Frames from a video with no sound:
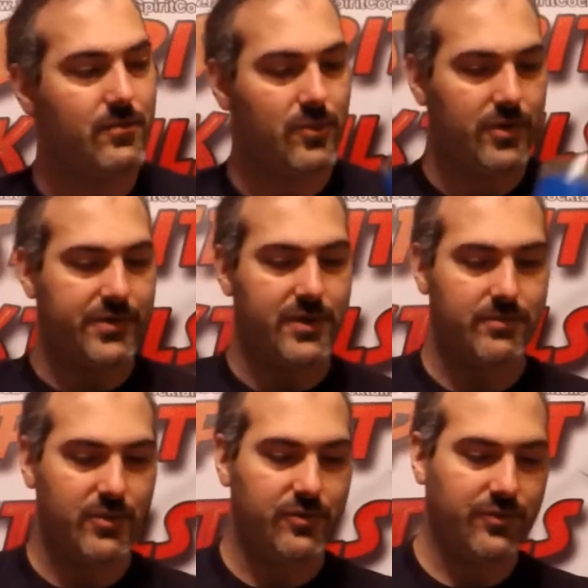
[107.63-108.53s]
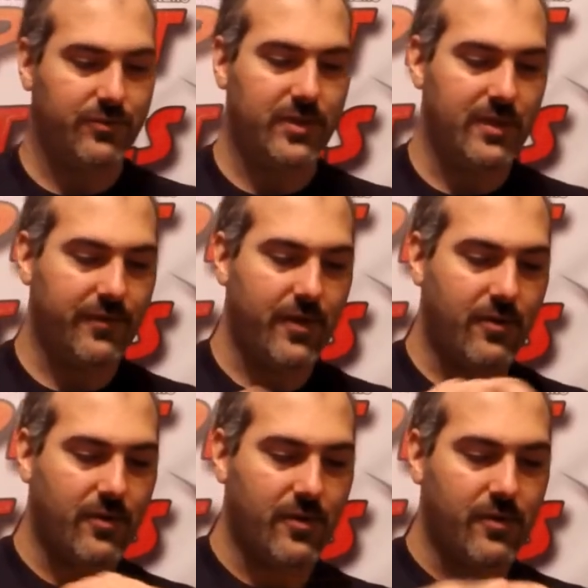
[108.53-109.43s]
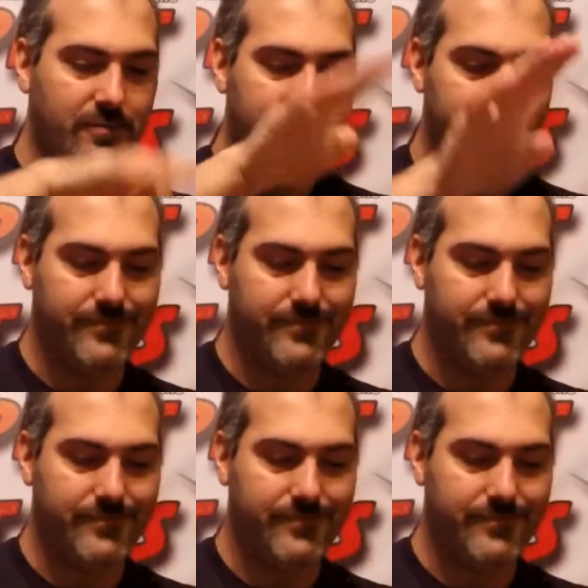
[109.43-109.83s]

Rule of thumb, usually when you have alcohol,